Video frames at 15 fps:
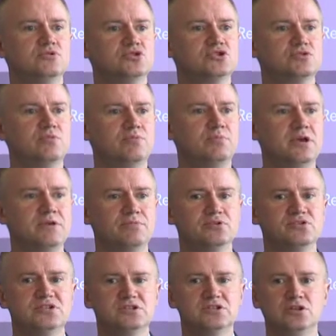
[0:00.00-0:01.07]
some of
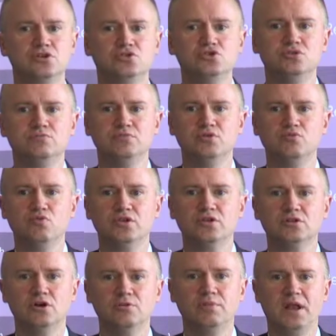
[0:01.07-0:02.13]
people's disillusionment with
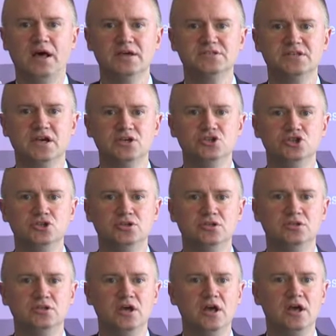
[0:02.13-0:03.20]
globalisation
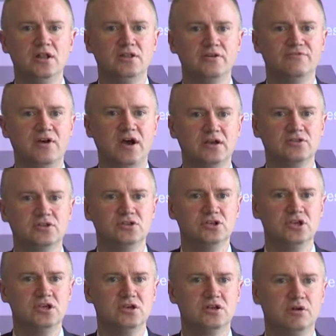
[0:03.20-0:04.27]
and the fact that
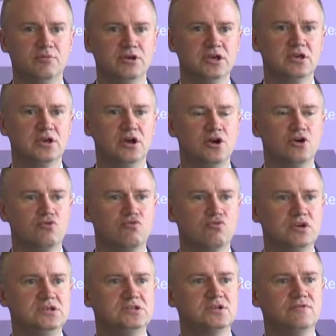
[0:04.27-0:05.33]
the economic
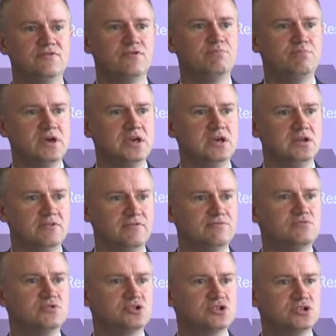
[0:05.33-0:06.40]
reason for being of
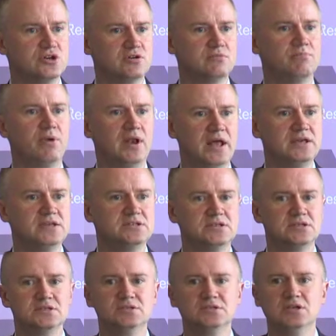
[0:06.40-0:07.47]
certain
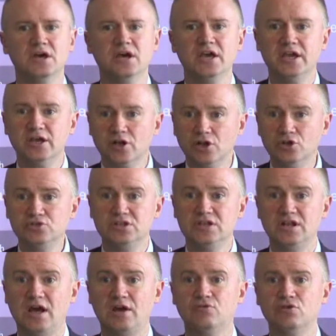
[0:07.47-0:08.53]
places, including
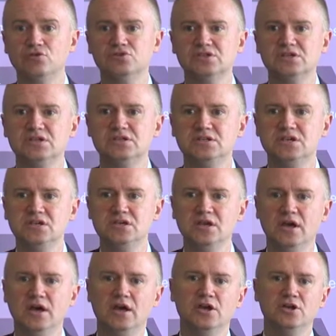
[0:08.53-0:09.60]
in our own city,
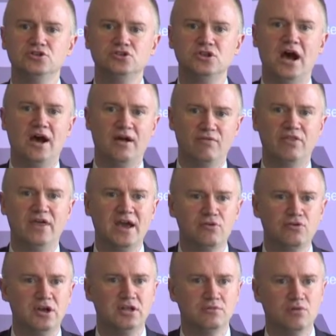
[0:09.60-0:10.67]
aren't
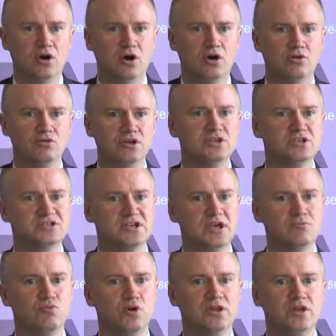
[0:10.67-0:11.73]
there anymore in the
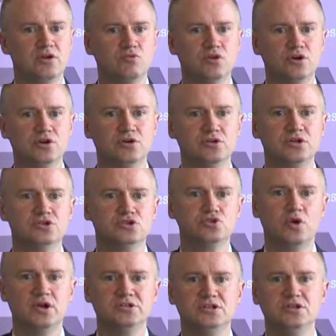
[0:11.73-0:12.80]
same way they were
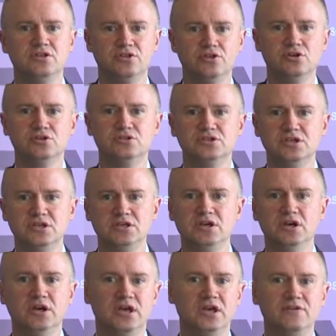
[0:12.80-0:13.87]
20, 30,
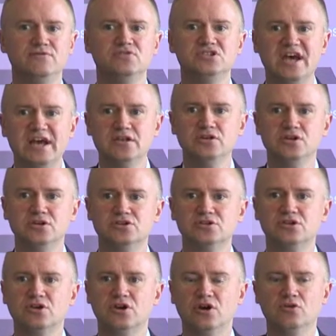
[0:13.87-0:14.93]
even 10 years
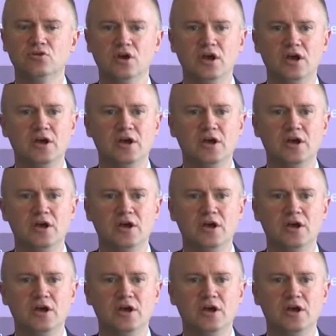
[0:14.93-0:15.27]
ago.